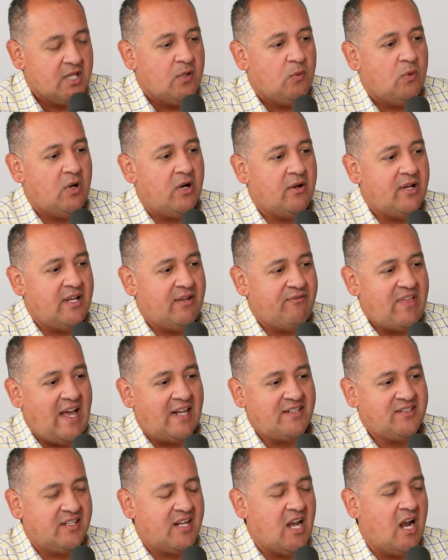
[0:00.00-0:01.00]
Well, if
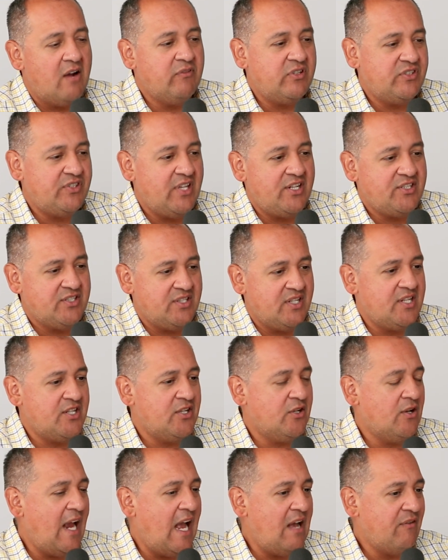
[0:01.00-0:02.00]
that's a conversation and
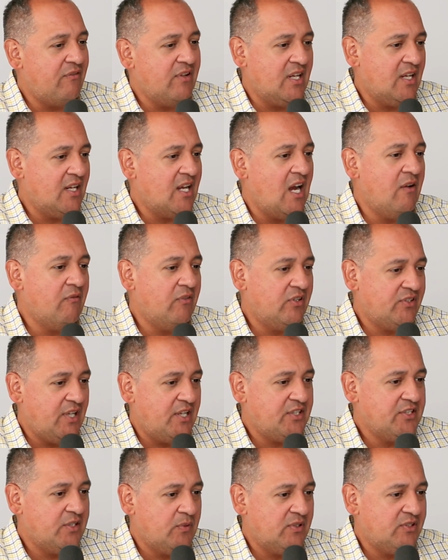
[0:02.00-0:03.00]
you're having a
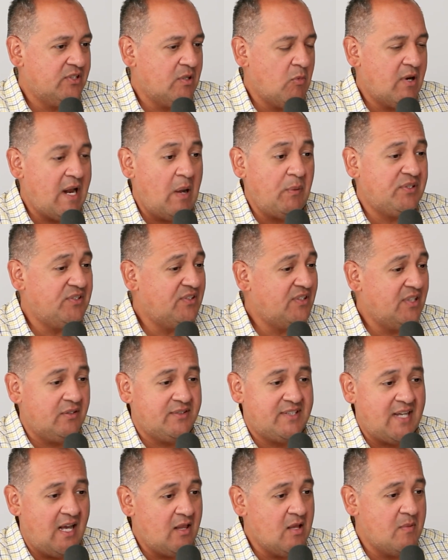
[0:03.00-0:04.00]
conversation with someone, I would still
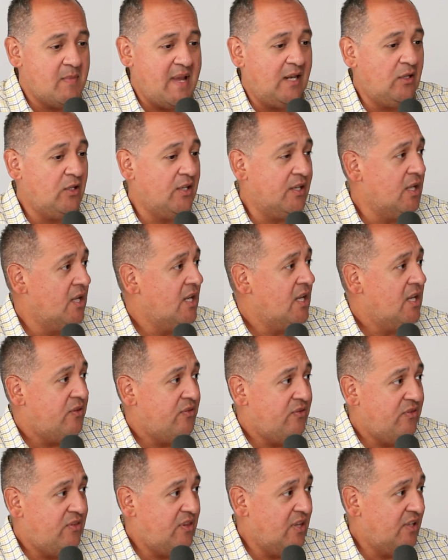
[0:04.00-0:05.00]
tell them, hey, look,
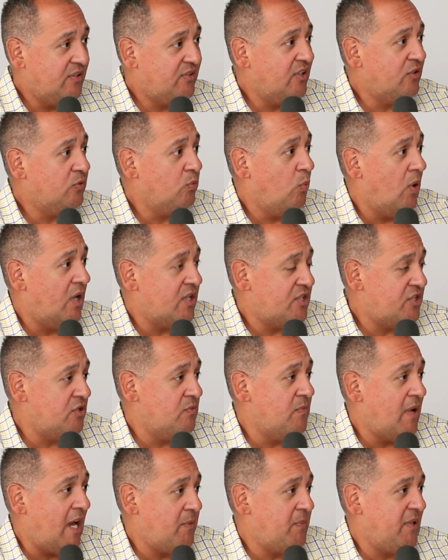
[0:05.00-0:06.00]
this is what
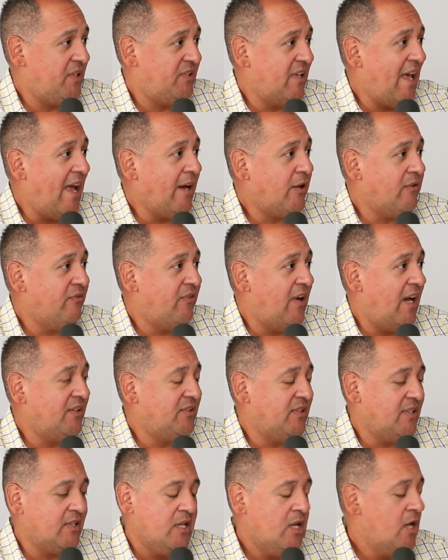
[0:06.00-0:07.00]
you might be
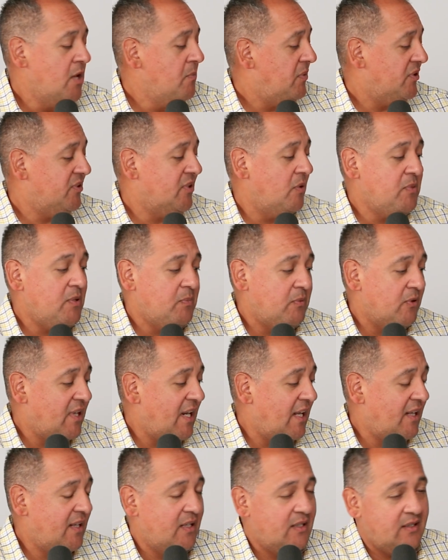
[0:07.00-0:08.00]
sacrificing. But some people
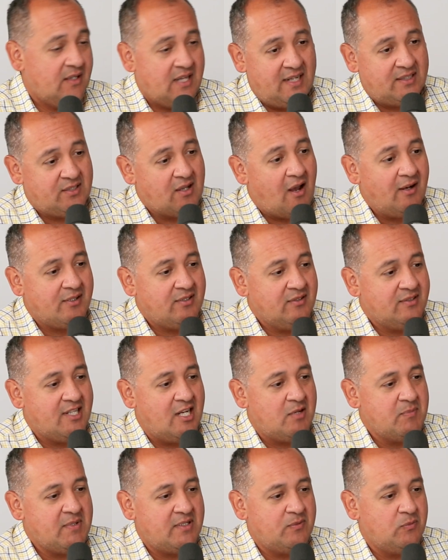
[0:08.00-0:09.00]
that I talk to
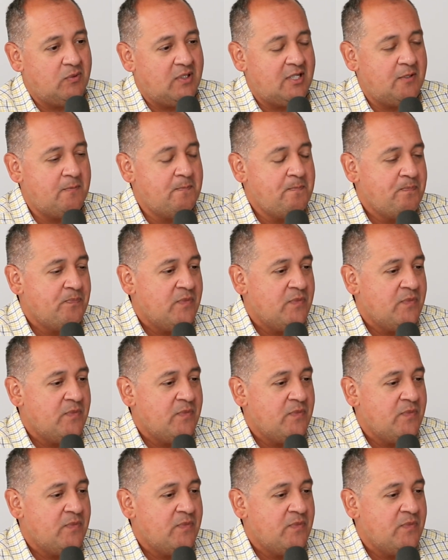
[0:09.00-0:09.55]
tell me, well,